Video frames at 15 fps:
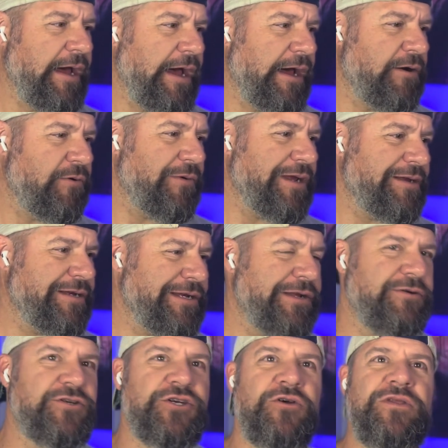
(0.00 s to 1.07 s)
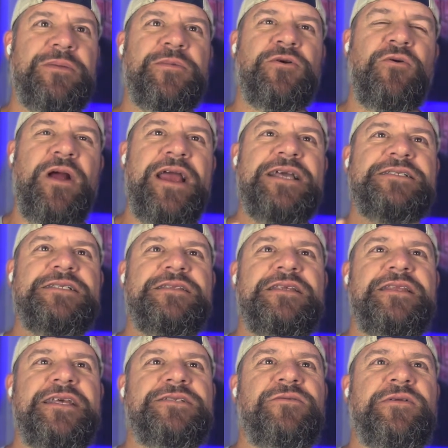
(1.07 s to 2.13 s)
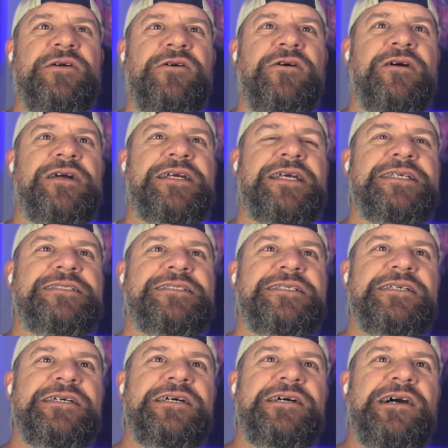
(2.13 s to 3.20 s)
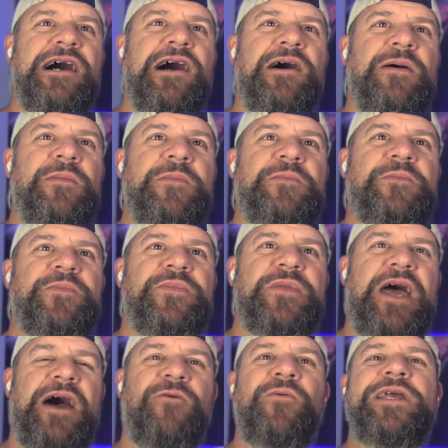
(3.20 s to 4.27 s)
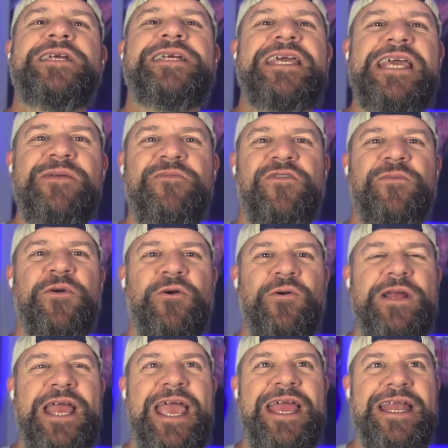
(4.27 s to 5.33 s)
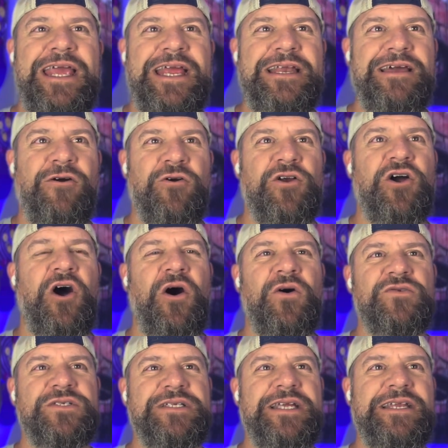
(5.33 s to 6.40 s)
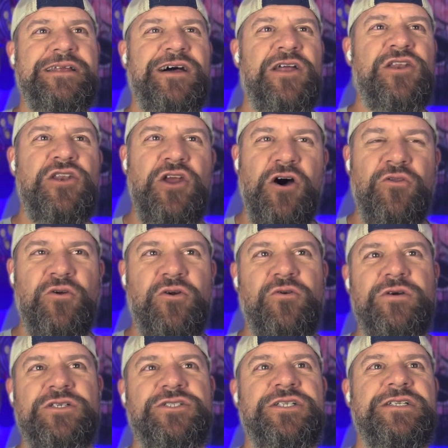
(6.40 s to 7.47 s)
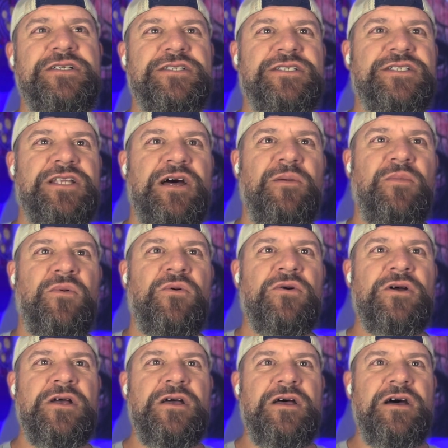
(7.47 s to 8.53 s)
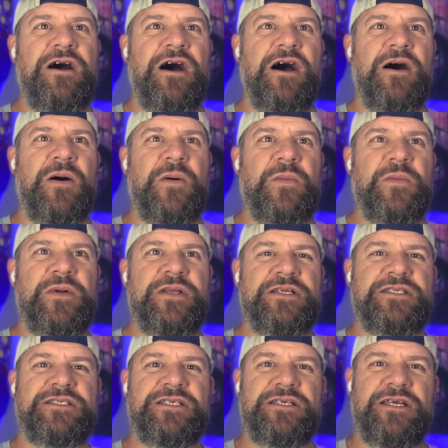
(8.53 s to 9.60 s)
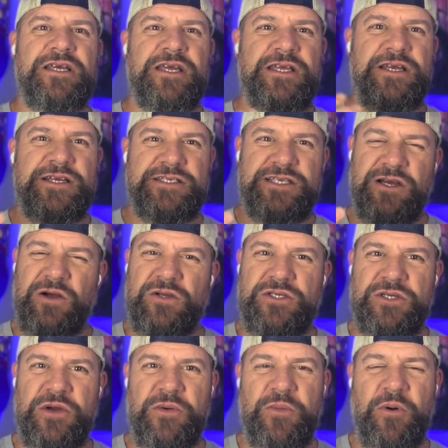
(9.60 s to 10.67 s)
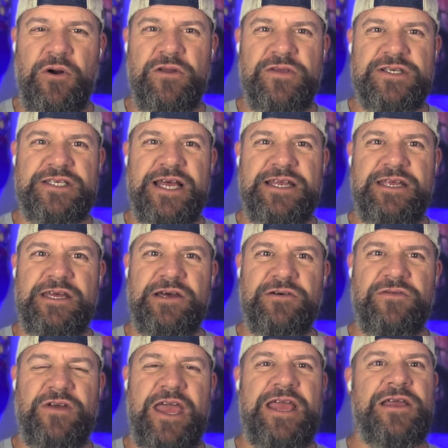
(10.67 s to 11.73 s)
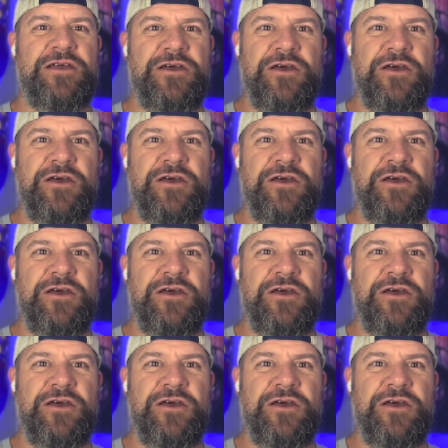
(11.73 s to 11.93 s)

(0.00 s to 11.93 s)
do we show them grace and the things that they are. How do we keep from creating or causing another Christian to stumble? It's also part of this idea of, hey,